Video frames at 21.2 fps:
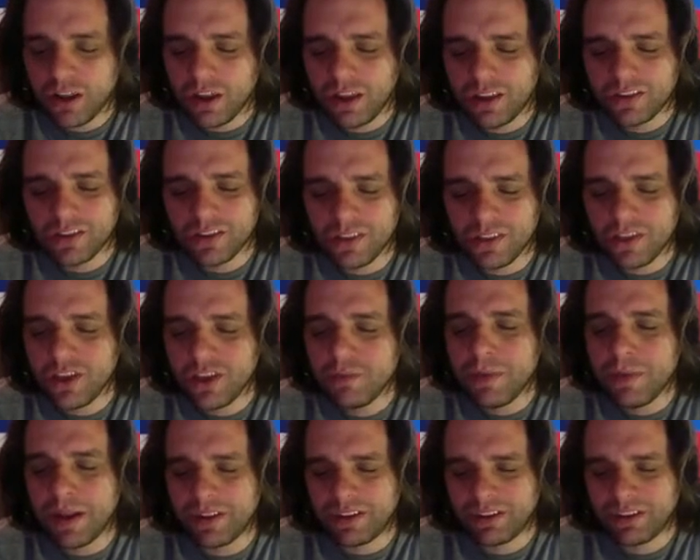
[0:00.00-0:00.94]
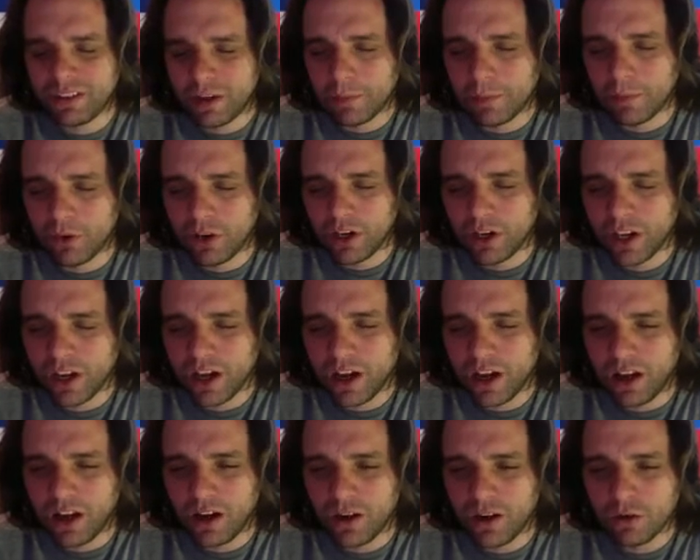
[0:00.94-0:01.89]
It's the best summary
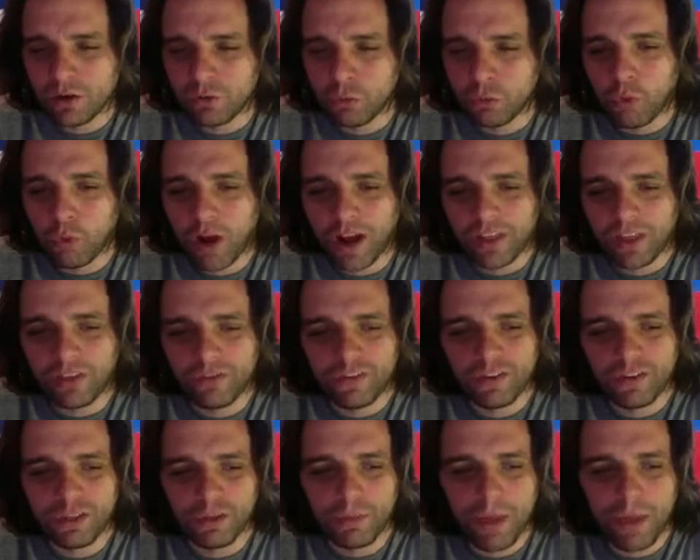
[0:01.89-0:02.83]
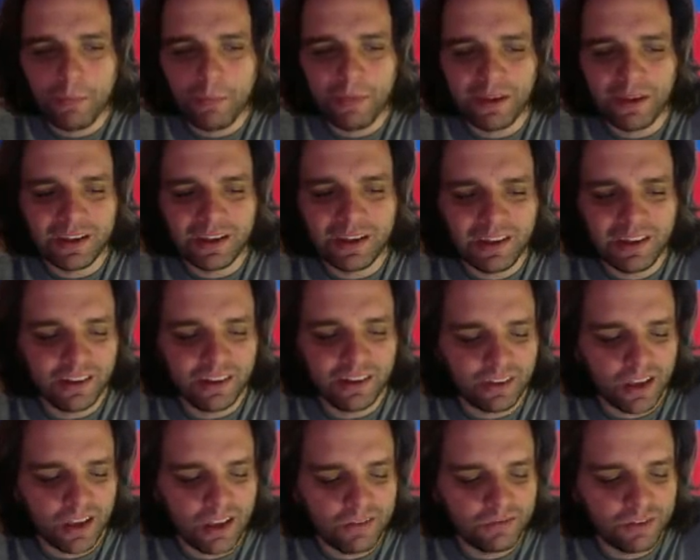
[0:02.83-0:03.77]
of why the Fifth Amendment
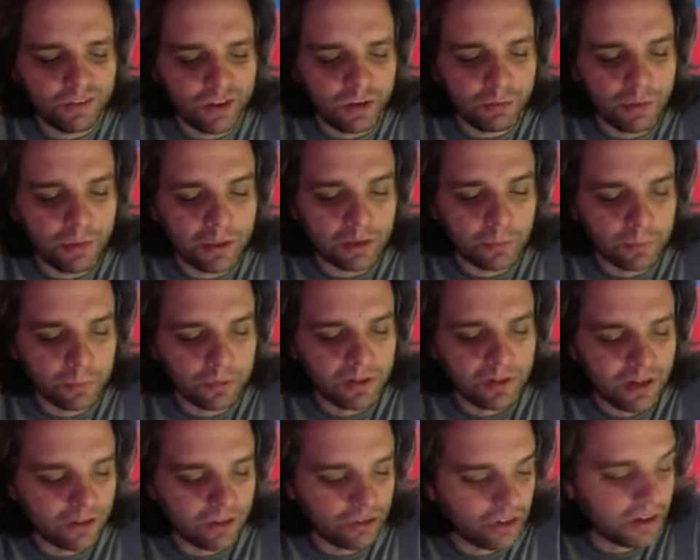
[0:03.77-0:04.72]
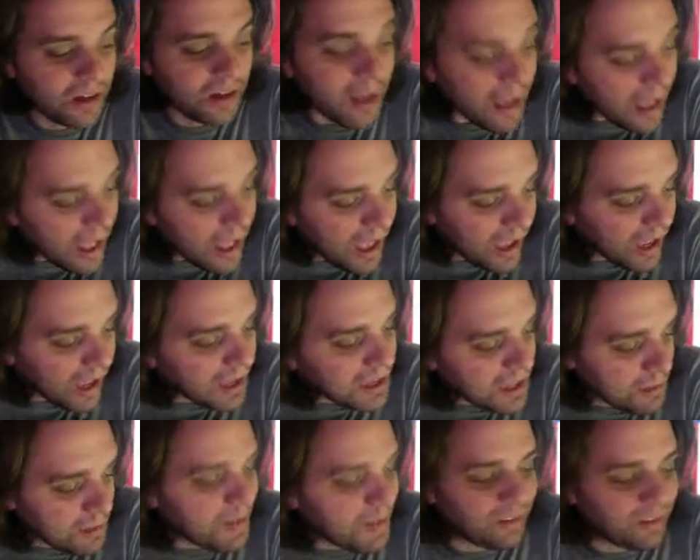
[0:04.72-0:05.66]
is a fundamental protection, and
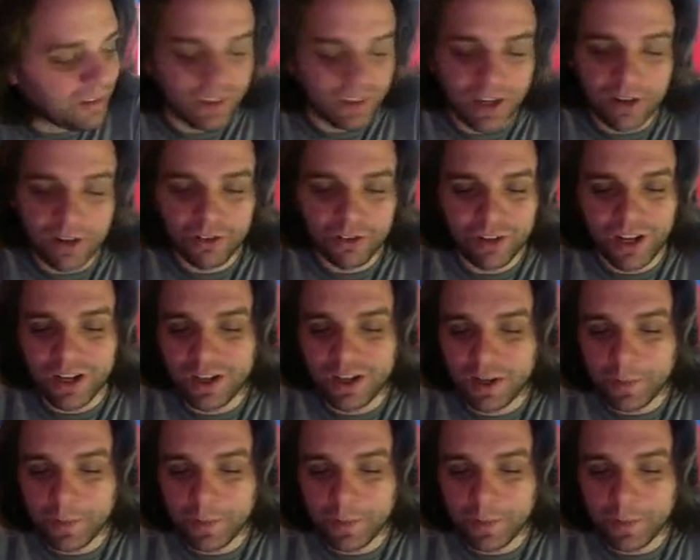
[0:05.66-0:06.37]
he makes it entertaining.